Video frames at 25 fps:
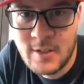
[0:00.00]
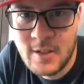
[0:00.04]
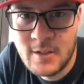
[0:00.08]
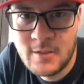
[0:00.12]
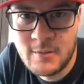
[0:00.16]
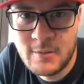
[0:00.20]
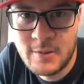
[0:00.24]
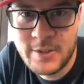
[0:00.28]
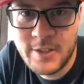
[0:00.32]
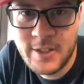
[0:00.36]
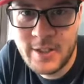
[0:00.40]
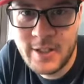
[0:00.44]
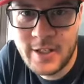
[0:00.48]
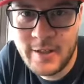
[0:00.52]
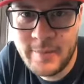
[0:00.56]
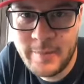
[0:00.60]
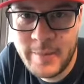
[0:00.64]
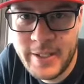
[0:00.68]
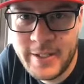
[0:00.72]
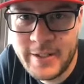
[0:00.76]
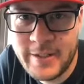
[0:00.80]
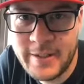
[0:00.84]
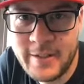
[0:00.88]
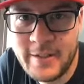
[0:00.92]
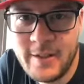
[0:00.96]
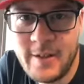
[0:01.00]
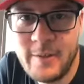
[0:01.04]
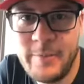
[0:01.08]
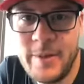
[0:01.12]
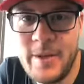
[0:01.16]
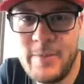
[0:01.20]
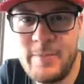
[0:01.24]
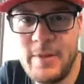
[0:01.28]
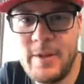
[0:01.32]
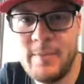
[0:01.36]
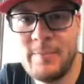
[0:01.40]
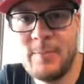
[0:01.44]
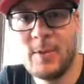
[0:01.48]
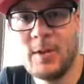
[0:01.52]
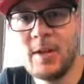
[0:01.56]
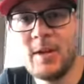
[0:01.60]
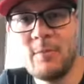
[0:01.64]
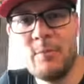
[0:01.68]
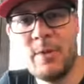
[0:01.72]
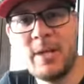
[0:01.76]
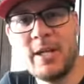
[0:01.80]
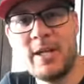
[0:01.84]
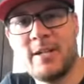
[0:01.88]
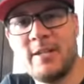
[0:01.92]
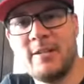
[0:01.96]
What's it gonna be? How many people can
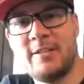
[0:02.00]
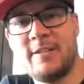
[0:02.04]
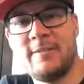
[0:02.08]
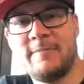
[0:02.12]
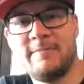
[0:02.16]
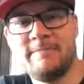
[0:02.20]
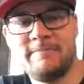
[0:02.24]
we get?